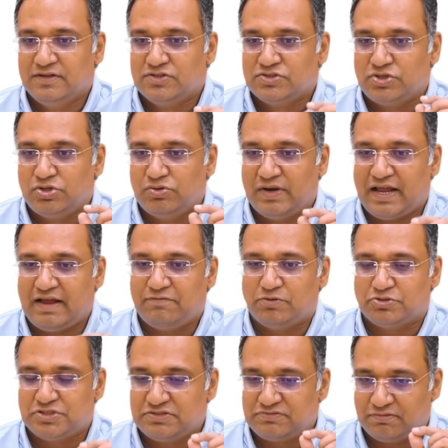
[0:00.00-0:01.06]
So, you will have
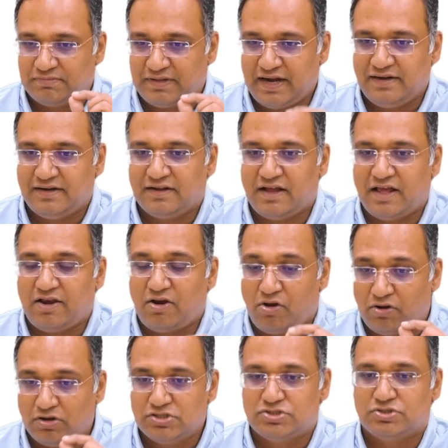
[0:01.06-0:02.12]
questions from that and
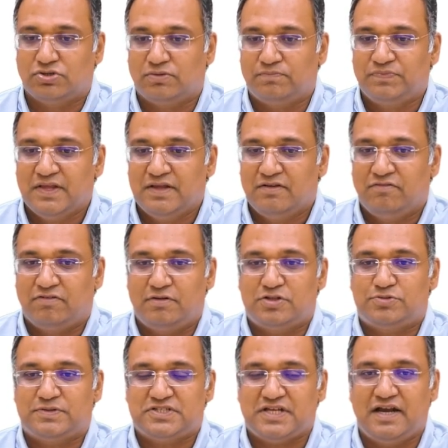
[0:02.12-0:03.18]
also from the
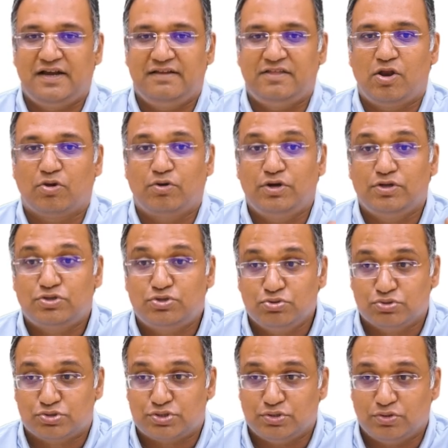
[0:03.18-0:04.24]
specialty that you are going to
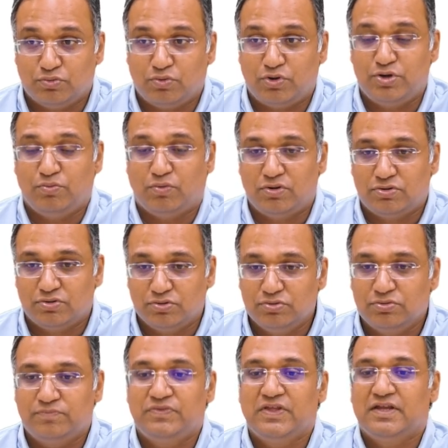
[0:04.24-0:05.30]
choose what you want to
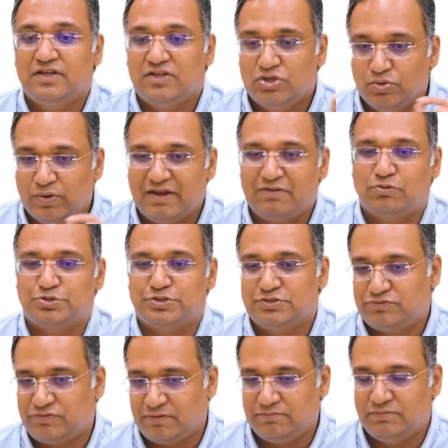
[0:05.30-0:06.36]
do, you will have
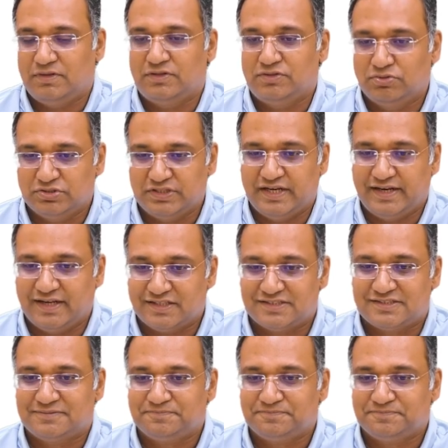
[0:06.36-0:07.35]
questions from those areas.